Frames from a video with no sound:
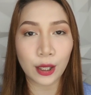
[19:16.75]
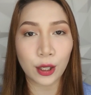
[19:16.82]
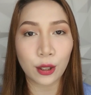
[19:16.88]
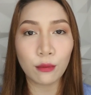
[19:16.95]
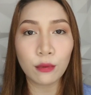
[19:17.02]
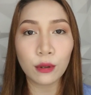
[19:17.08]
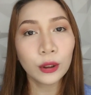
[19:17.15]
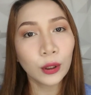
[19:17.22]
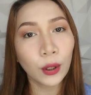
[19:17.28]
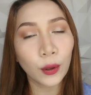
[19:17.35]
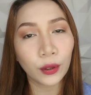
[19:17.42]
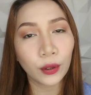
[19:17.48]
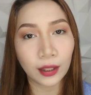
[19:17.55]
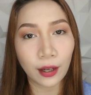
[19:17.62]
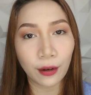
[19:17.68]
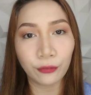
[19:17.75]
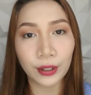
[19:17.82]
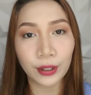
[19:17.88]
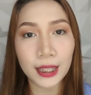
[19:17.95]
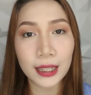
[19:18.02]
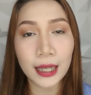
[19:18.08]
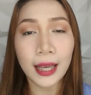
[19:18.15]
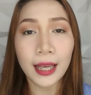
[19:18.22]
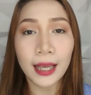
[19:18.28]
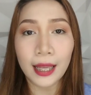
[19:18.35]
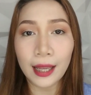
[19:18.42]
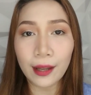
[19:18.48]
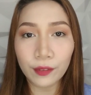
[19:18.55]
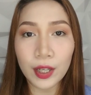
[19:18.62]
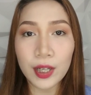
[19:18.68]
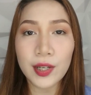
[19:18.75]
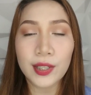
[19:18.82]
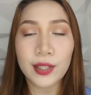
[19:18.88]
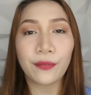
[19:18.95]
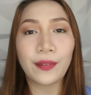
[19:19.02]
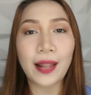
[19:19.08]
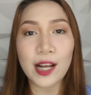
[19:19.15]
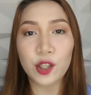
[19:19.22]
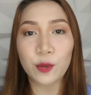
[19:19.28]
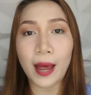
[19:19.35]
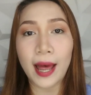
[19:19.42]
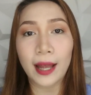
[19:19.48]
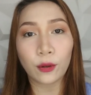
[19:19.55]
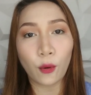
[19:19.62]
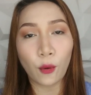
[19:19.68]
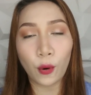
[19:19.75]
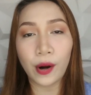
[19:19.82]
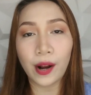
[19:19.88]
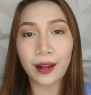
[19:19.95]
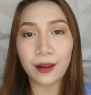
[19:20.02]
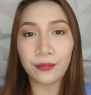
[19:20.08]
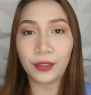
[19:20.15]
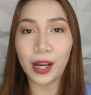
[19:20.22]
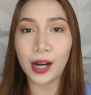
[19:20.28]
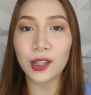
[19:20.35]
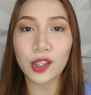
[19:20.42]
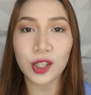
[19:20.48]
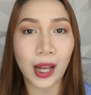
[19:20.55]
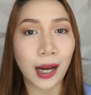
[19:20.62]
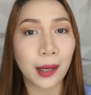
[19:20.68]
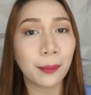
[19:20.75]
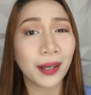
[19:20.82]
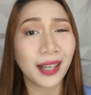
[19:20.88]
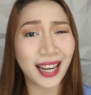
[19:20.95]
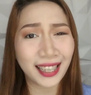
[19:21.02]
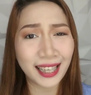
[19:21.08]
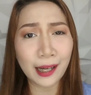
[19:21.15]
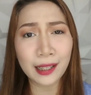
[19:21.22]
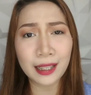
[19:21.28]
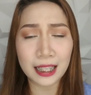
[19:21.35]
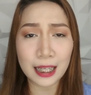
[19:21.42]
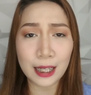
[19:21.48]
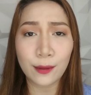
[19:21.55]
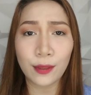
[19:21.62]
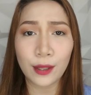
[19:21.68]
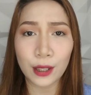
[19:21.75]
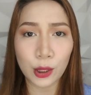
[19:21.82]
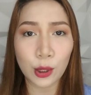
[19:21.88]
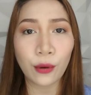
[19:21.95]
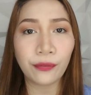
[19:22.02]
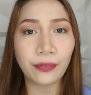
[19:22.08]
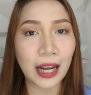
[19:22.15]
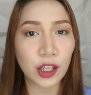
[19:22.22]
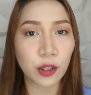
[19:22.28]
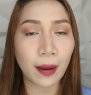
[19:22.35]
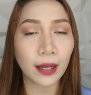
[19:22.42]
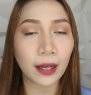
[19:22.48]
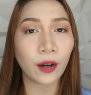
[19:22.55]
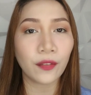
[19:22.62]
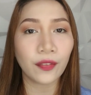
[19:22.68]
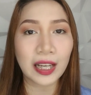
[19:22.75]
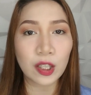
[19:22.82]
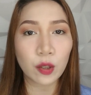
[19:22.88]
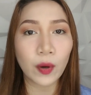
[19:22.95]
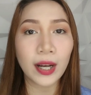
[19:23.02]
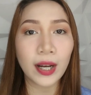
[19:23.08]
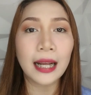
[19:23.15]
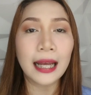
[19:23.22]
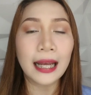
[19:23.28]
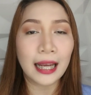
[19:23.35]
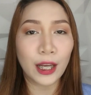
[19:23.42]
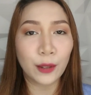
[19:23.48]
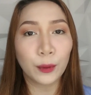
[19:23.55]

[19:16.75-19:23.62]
So you would know the difference if there is a flashback or if there is none. But I guarantee you there's no flashback on this one.